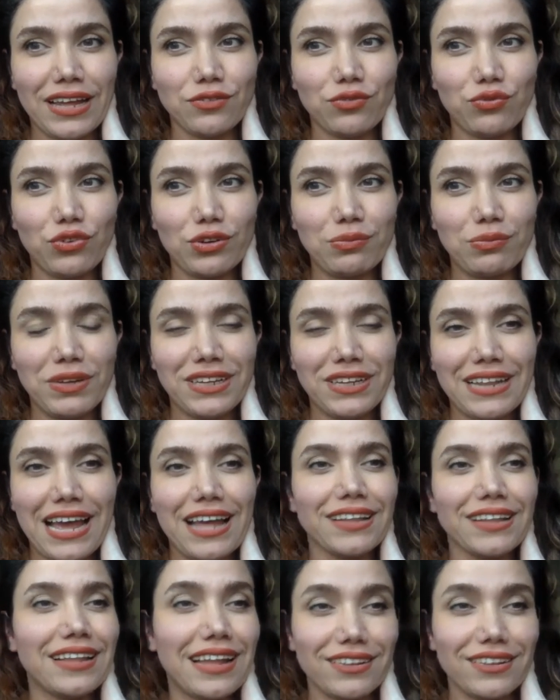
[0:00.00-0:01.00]
for me
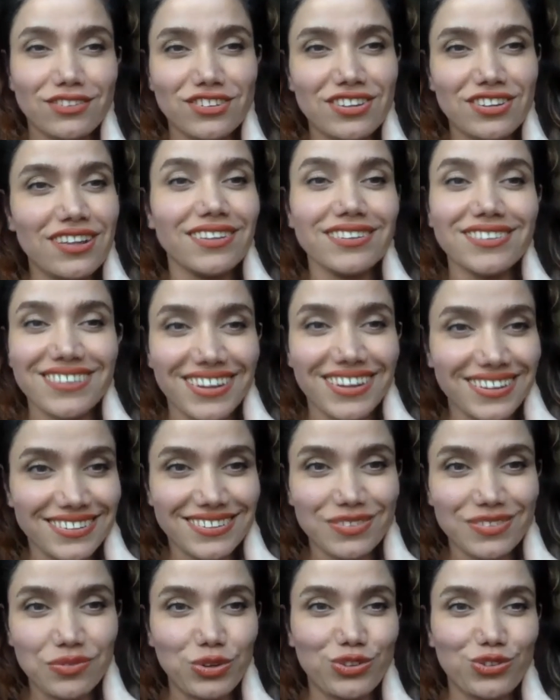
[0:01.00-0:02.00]
that tells
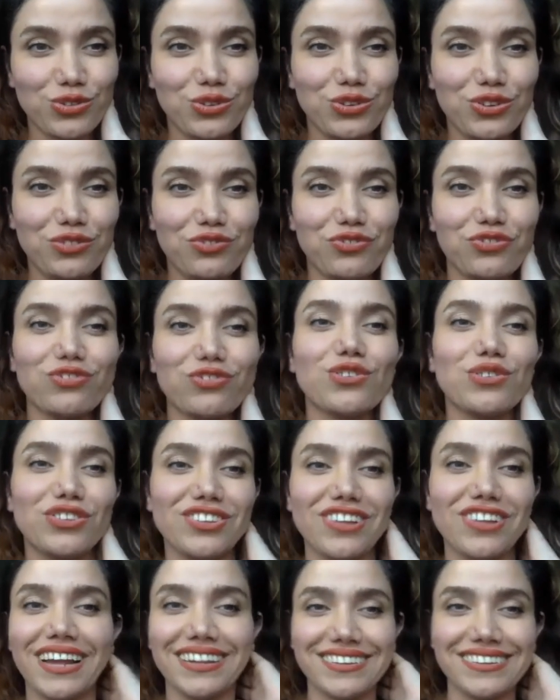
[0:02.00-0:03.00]
us what sort of
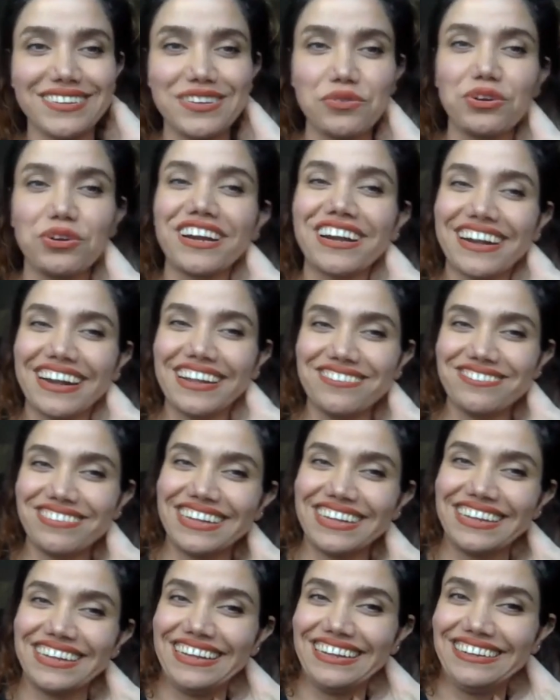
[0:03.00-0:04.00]
society we're
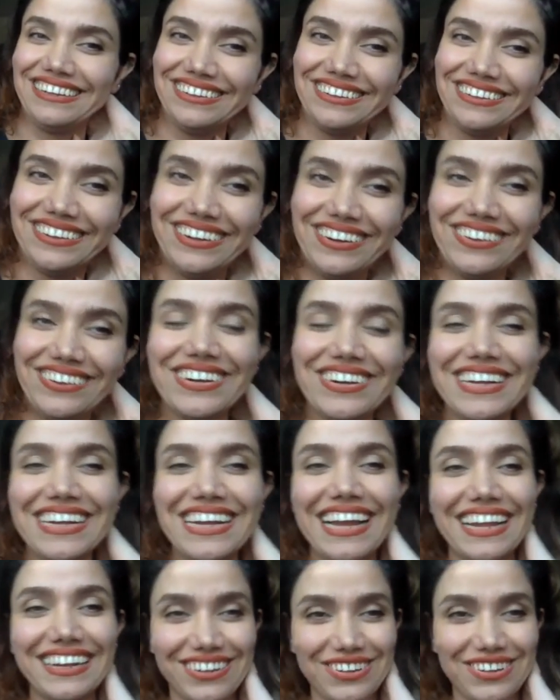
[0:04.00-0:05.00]
living in. You know,
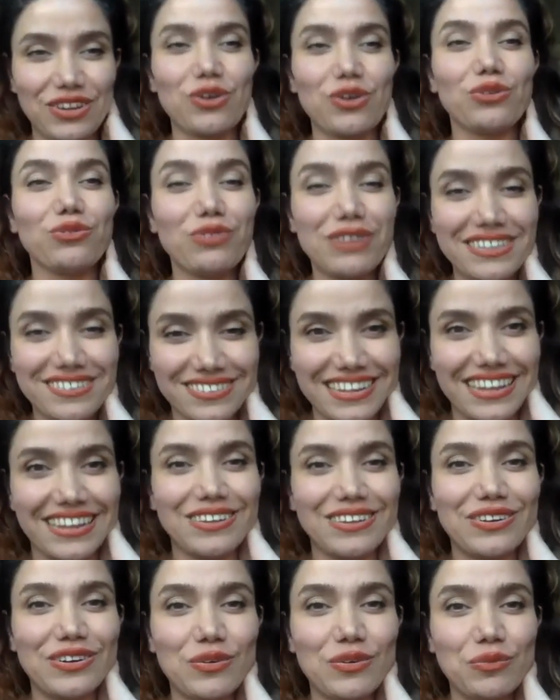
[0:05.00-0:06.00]
and I always say,
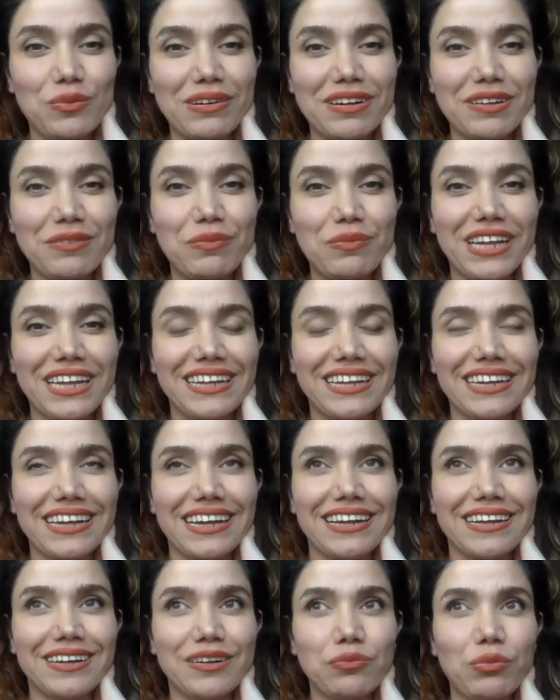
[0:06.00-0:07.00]
you know,
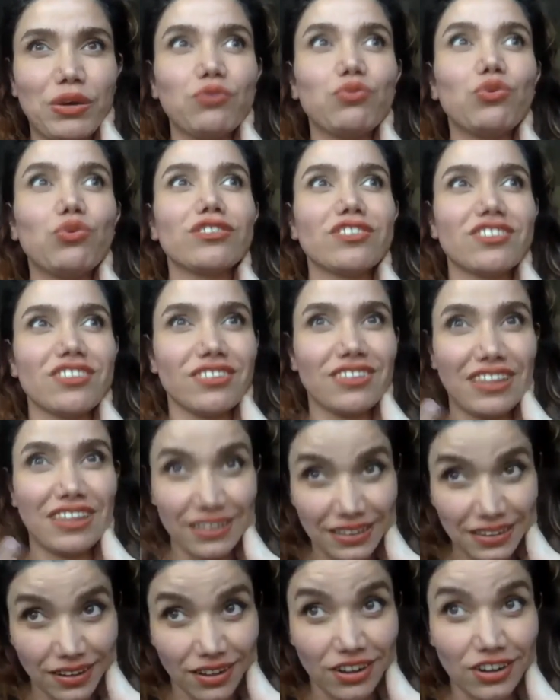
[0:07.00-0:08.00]
my works
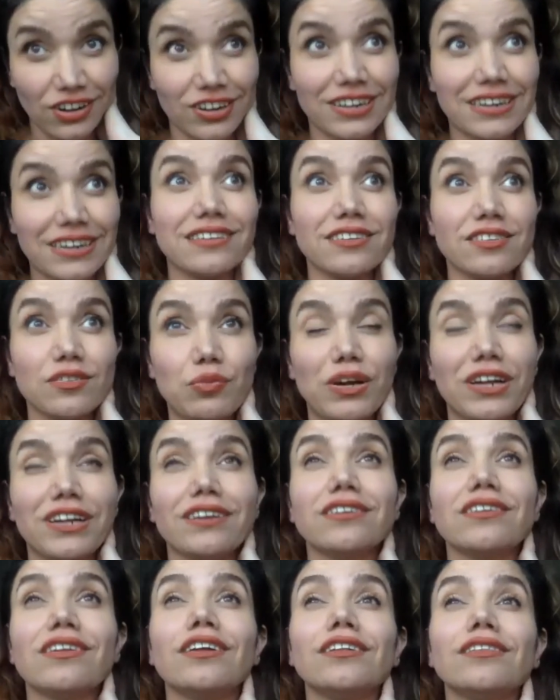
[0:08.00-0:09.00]
are
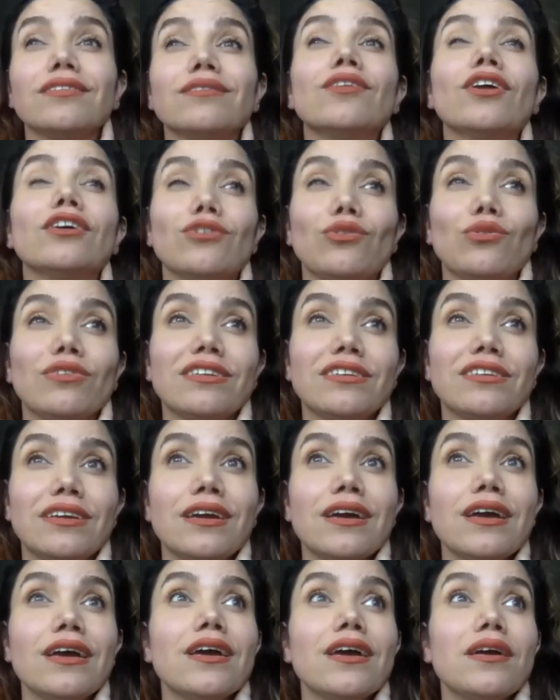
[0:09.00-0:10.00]
inspired not
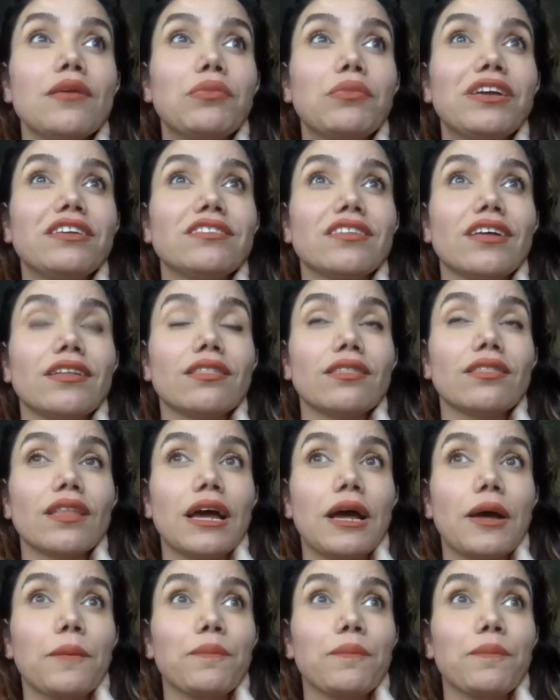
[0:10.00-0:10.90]
only based on